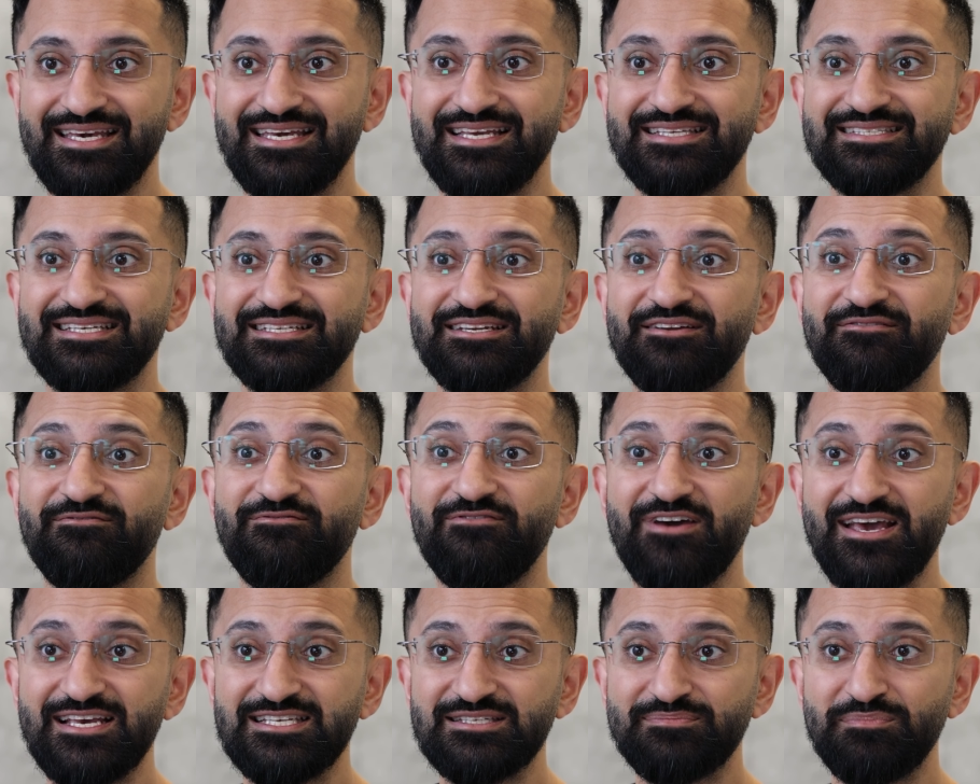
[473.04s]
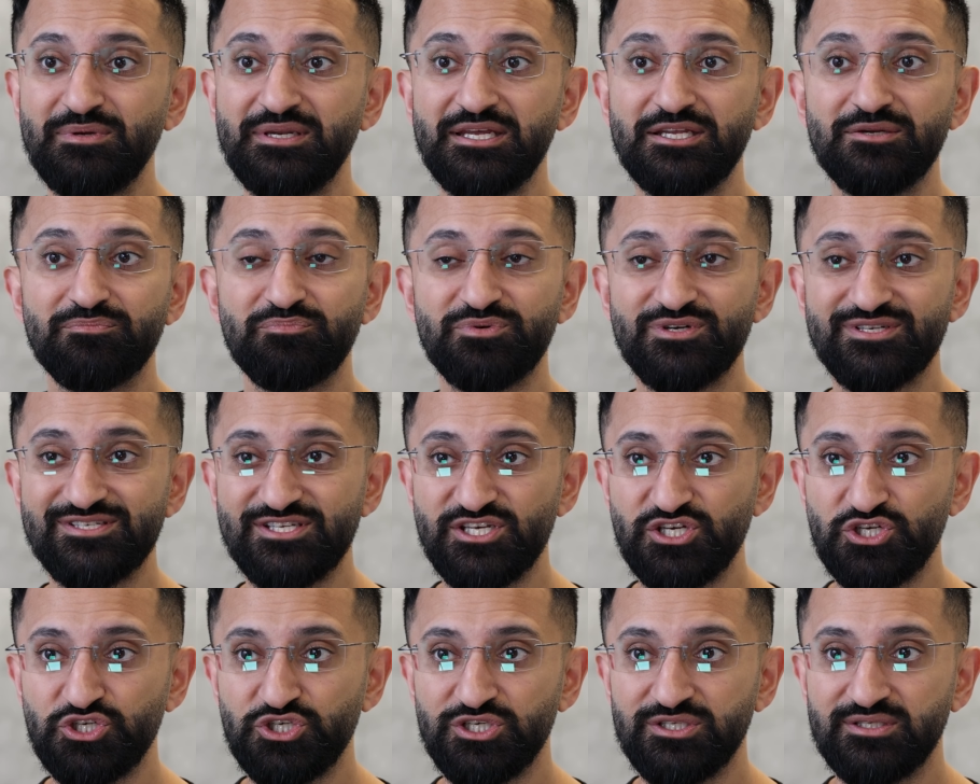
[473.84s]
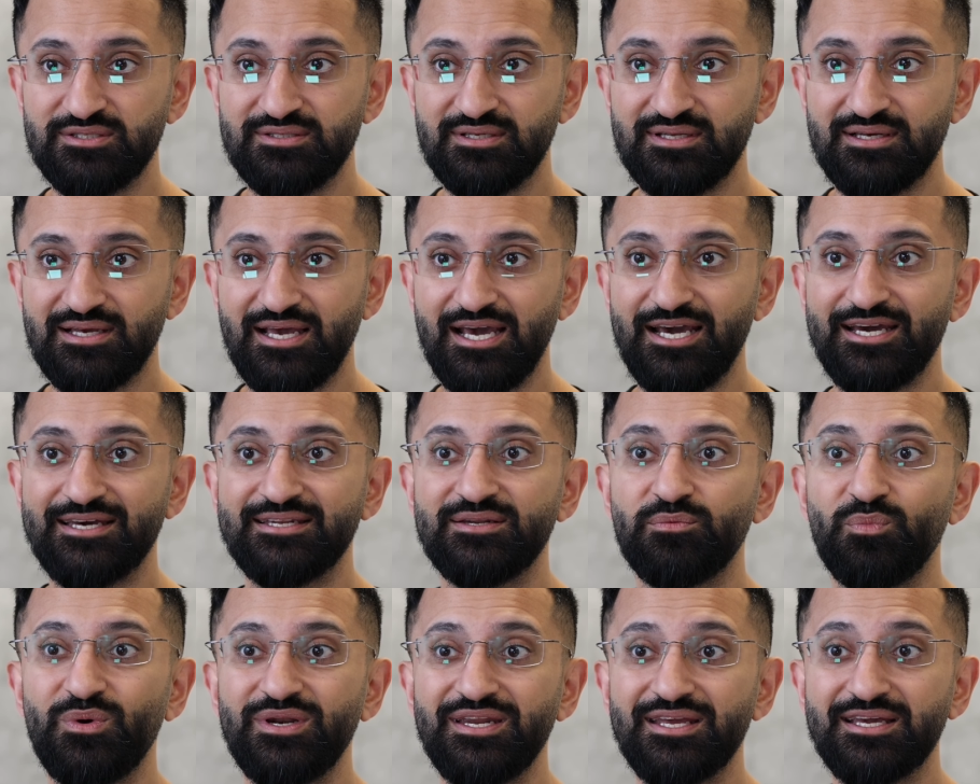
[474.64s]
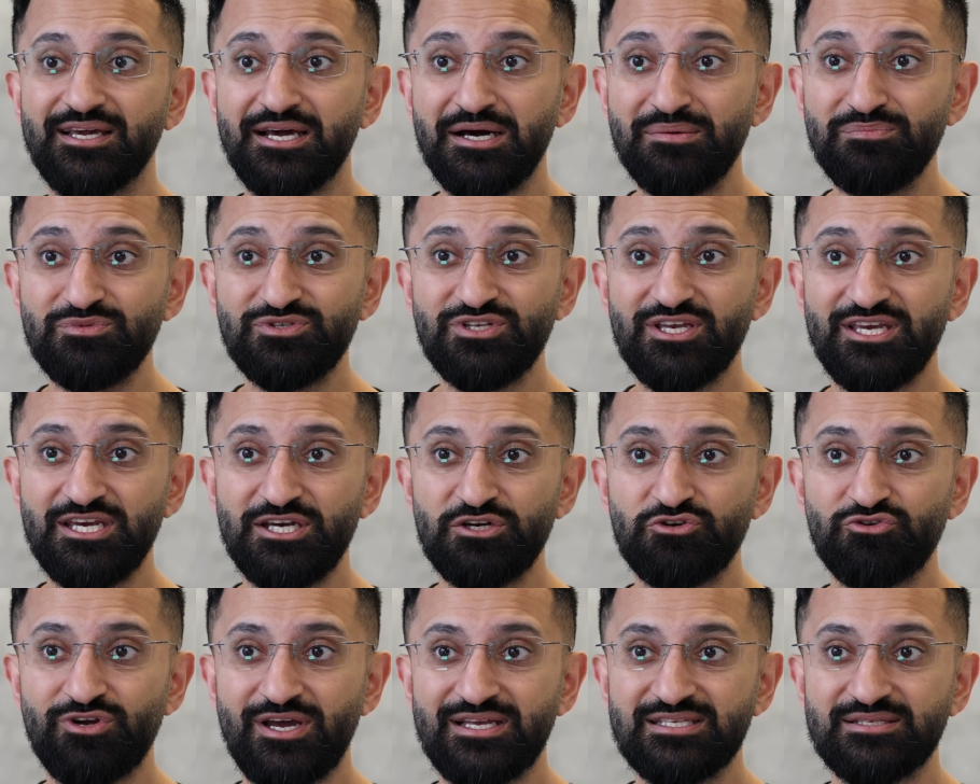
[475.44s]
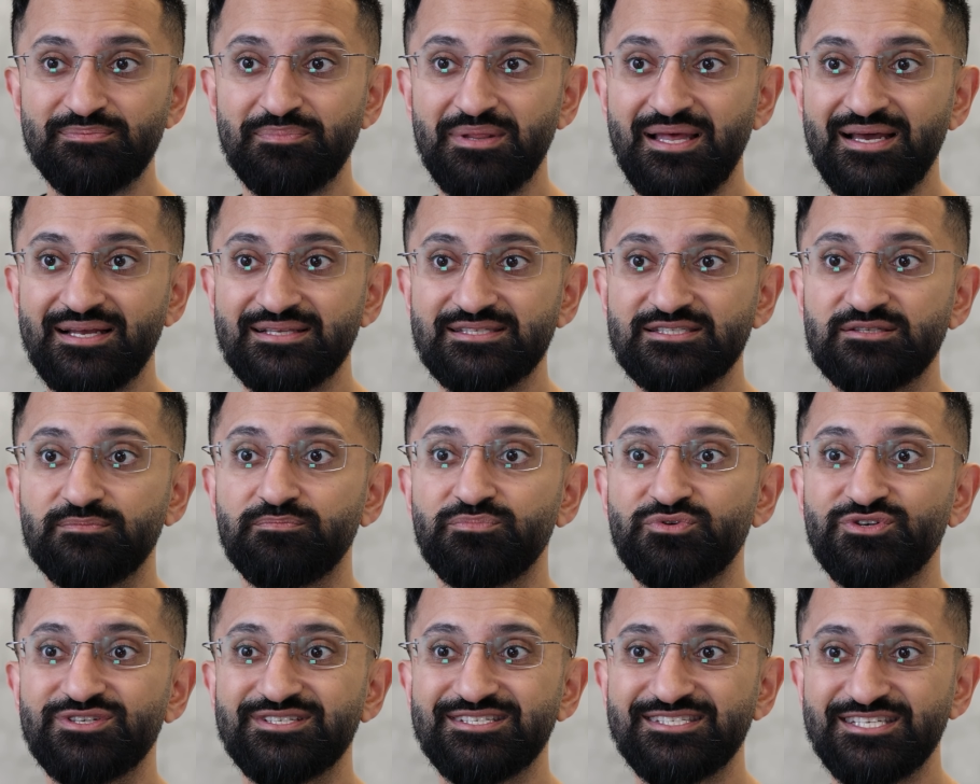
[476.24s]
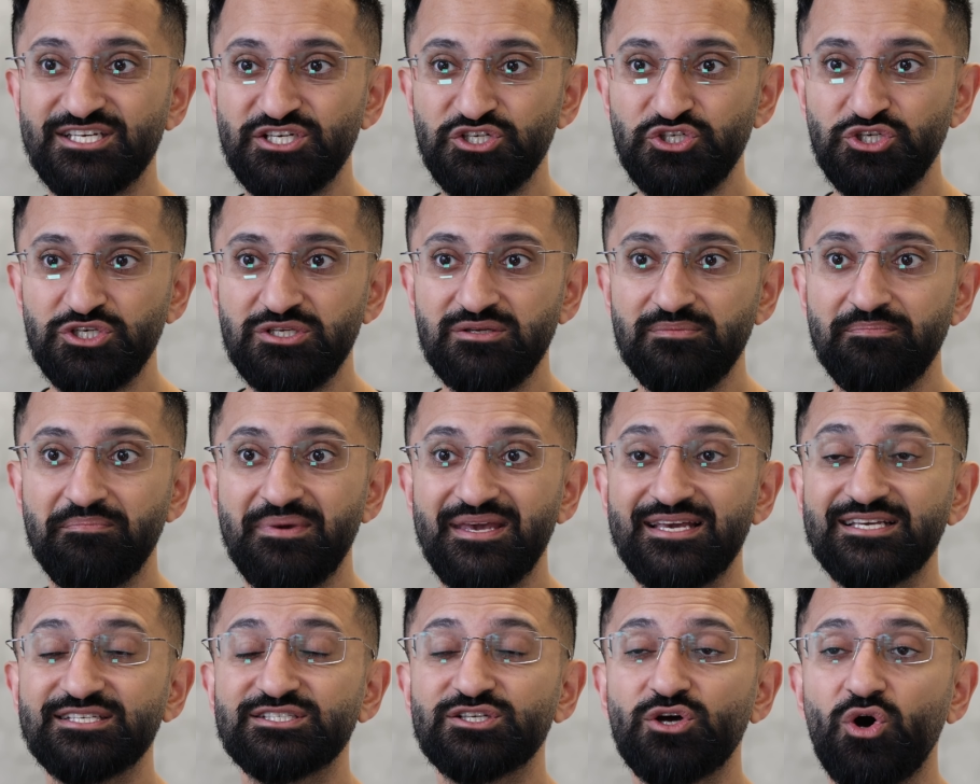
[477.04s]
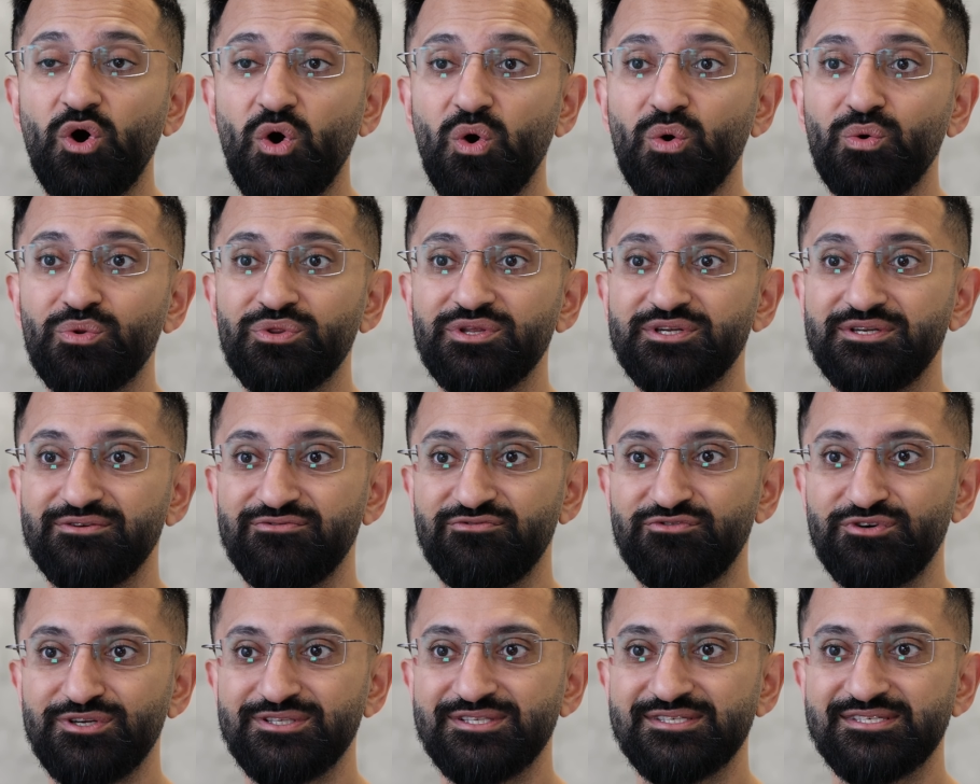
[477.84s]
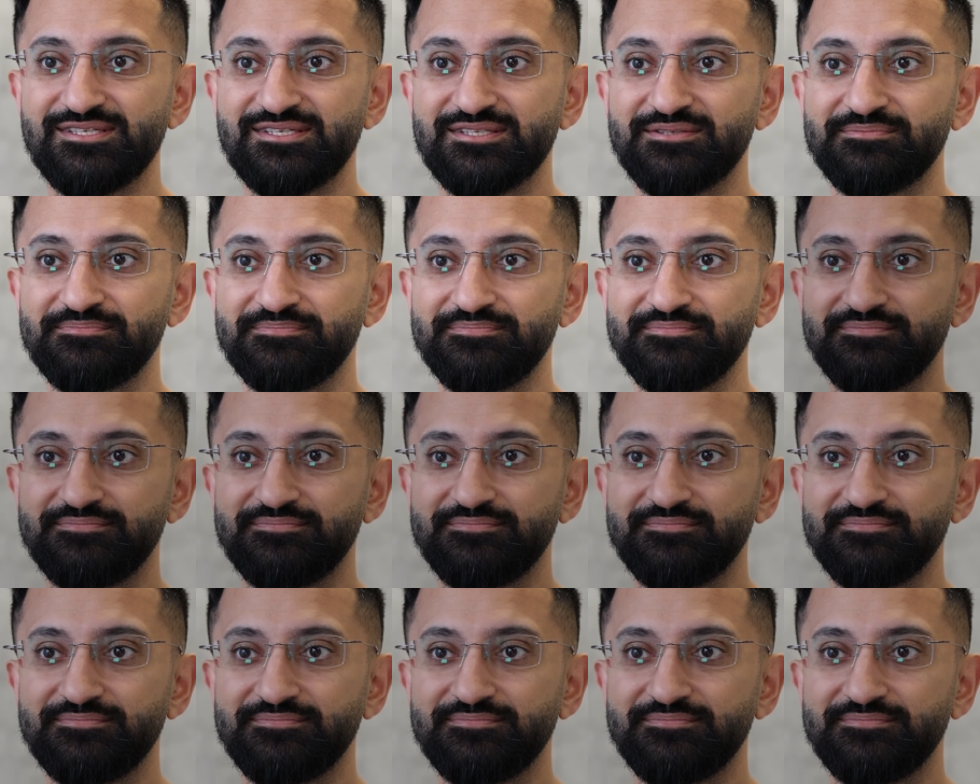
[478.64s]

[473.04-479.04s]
It's an investment in precision, and when it comes to hair transplants, precision makes all the difference.